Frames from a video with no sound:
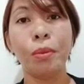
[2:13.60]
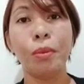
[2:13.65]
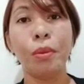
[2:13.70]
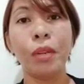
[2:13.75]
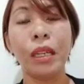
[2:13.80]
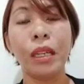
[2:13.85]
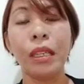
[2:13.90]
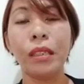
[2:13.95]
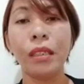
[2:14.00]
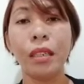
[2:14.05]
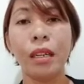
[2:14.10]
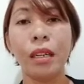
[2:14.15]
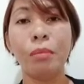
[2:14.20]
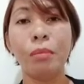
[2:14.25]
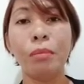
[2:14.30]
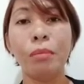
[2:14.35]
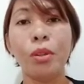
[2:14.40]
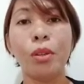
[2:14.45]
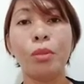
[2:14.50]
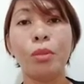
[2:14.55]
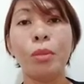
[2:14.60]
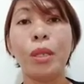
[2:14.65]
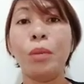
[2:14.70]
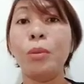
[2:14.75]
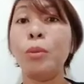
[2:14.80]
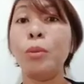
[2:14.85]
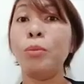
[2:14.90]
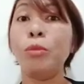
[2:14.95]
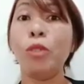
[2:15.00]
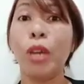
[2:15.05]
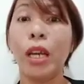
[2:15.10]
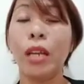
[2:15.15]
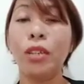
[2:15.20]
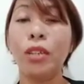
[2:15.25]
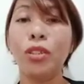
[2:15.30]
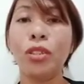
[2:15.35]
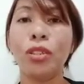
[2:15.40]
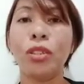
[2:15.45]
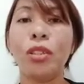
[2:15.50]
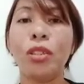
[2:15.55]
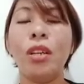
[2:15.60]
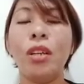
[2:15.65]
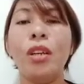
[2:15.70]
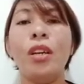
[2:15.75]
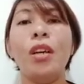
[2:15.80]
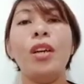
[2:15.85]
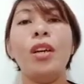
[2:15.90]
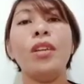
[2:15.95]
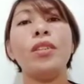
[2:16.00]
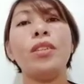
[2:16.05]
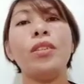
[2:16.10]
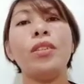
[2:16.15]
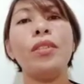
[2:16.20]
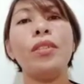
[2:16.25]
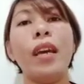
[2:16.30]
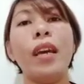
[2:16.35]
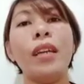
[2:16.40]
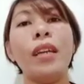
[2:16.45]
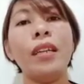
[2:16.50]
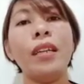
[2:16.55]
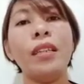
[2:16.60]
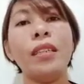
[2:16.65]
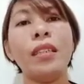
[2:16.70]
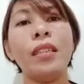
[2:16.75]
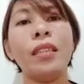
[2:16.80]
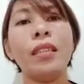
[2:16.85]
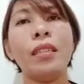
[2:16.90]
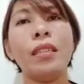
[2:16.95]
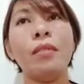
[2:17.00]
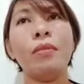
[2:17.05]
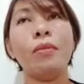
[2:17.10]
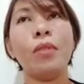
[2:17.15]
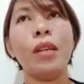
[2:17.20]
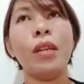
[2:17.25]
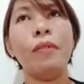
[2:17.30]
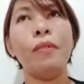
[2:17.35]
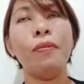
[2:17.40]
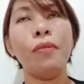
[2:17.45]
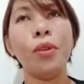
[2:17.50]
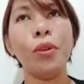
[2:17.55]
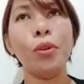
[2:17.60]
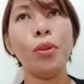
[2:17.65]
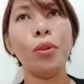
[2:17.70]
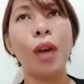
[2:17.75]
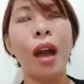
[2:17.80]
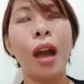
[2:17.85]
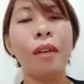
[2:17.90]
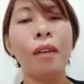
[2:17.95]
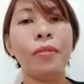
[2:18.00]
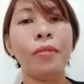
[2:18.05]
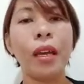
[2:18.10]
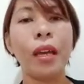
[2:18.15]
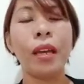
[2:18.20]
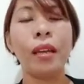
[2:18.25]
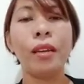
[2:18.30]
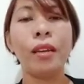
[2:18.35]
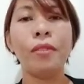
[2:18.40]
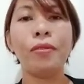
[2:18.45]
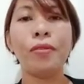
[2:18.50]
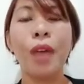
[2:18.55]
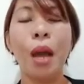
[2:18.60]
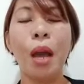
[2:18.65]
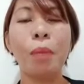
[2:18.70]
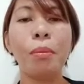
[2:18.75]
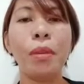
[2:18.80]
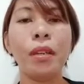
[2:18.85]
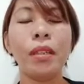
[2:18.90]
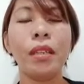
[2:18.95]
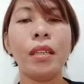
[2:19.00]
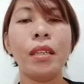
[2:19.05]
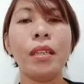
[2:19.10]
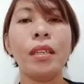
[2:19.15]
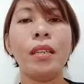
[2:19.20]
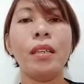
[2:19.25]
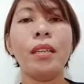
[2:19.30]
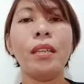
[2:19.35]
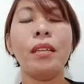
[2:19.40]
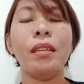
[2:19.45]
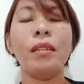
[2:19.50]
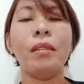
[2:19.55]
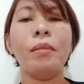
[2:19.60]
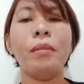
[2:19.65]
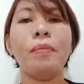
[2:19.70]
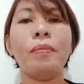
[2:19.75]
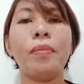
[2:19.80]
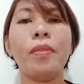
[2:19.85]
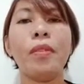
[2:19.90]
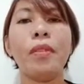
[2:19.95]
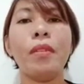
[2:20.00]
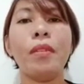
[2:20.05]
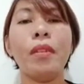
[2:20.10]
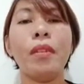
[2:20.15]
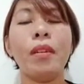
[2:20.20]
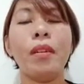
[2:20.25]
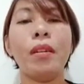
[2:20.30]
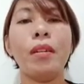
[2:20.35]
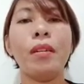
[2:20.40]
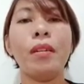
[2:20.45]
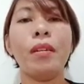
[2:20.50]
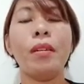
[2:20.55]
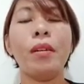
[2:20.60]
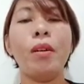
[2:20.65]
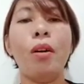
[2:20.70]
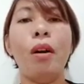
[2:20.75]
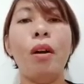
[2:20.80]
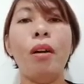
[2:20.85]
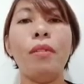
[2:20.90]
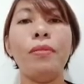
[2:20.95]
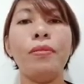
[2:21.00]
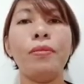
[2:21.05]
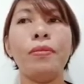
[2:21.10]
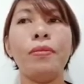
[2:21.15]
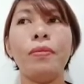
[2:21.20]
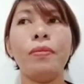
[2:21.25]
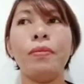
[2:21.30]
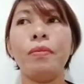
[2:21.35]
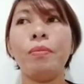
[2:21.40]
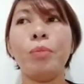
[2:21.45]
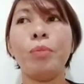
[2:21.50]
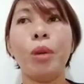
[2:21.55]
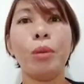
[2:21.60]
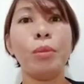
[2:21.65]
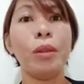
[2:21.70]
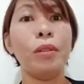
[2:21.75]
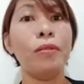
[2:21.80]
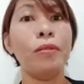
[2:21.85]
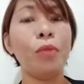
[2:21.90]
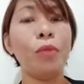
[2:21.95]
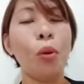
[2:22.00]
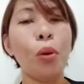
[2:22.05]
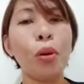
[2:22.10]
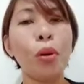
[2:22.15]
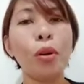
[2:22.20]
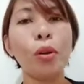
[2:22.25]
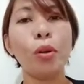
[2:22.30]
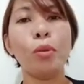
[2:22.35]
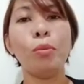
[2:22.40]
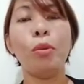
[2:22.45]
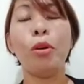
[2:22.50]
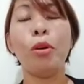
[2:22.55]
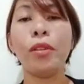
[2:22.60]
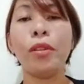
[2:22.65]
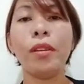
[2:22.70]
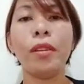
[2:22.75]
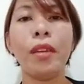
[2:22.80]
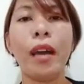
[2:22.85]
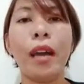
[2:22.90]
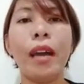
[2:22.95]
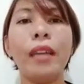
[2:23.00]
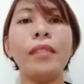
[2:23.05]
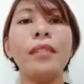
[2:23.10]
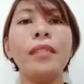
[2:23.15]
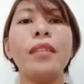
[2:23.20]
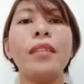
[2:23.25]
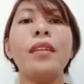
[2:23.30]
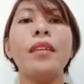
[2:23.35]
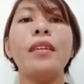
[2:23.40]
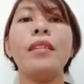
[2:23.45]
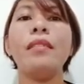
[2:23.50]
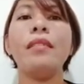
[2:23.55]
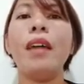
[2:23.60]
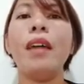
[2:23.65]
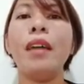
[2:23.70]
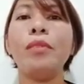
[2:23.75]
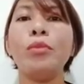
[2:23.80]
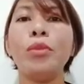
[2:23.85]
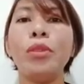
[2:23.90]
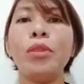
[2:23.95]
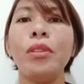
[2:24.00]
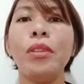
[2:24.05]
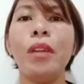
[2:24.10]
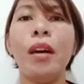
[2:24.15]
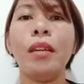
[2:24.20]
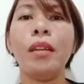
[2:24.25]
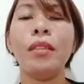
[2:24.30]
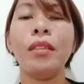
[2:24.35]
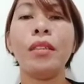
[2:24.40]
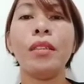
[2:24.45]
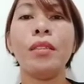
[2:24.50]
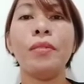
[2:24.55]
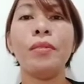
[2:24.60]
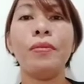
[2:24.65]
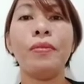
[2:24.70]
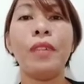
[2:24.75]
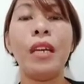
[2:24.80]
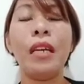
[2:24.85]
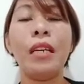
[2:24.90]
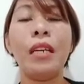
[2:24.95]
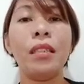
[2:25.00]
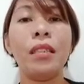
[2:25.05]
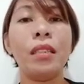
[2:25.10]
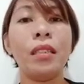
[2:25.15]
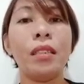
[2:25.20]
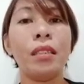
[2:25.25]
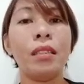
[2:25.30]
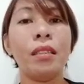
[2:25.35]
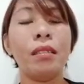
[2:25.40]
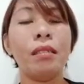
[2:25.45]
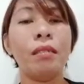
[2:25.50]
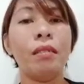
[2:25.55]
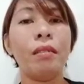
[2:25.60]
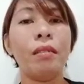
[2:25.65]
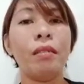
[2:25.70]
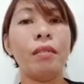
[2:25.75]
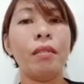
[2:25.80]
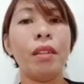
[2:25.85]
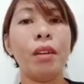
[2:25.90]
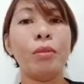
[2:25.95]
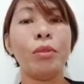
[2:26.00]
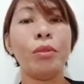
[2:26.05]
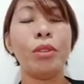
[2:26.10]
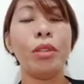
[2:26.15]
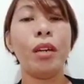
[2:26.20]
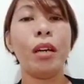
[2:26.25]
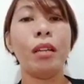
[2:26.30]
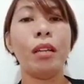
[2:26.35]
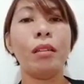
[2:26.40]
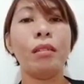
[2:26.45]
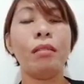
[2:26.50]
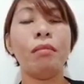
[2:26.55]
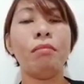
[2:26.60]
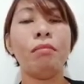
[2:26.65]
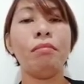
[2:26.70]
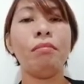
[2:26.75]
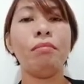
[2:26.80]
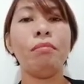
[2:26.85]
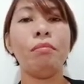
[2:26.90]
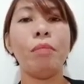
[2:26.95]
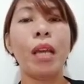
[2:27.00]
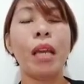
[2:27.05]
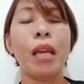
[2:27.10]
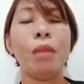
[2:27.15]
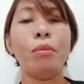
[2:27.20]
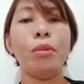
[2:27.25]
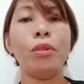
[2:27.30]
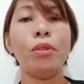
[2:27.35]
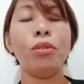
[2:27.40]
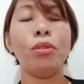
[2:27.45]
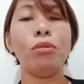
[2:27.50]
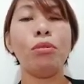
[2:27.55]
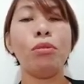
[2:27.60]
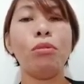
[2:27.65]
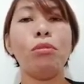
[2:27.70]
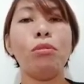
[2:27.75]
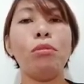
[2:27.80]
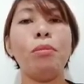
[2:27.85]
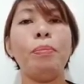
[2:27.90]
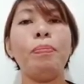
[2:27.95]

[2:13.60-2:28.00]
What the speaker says: income or minimum wage. So that is, if you have a family of probably 4 or more than that, that would not suffice. That would not be able to